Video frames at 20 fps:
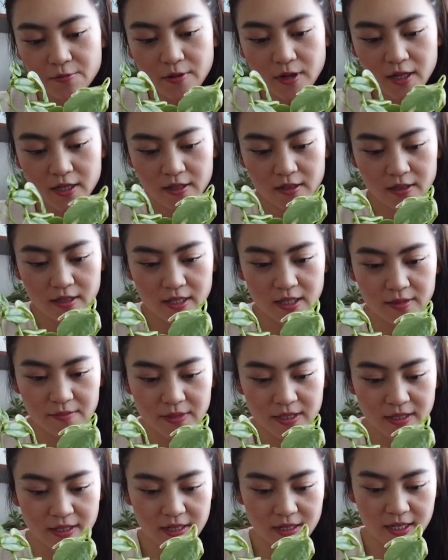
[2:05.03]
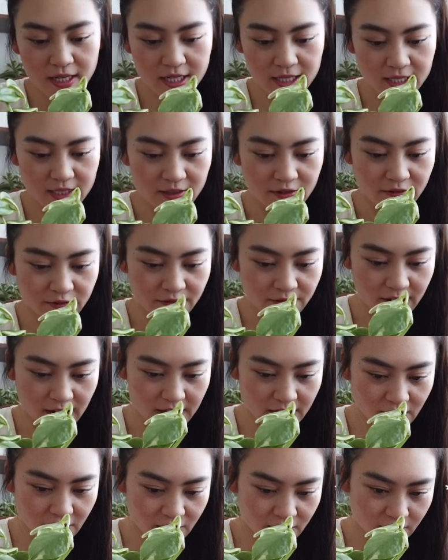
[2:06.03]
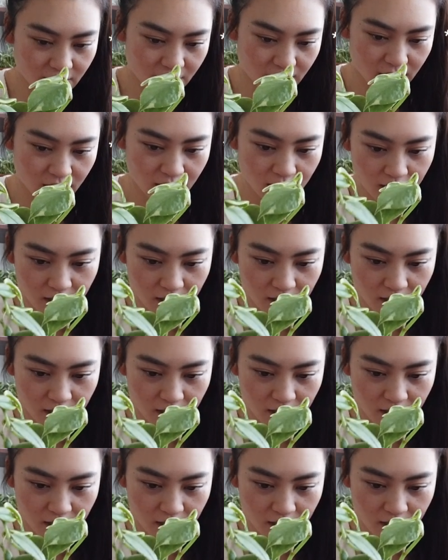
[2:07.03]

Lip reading: water them so they're nice and fresh.